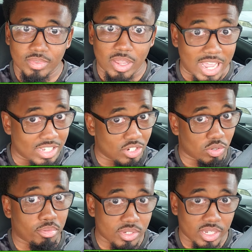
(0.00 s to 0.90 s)
at
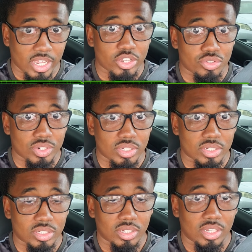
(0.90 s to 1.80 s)
0%
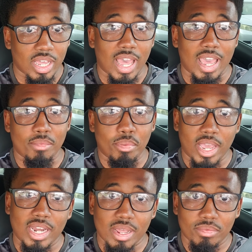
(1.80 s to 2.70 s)
interest and
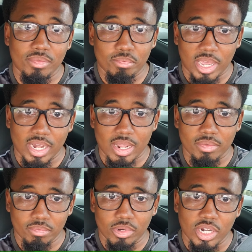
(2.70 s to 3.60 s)
pay that pay that
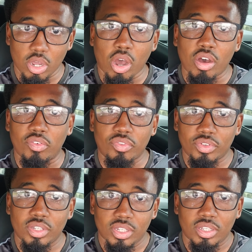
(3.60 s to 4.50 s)
money off.
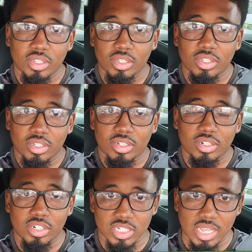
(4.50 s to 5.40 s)

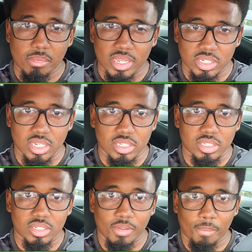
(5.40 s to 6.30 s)
Does that make sense?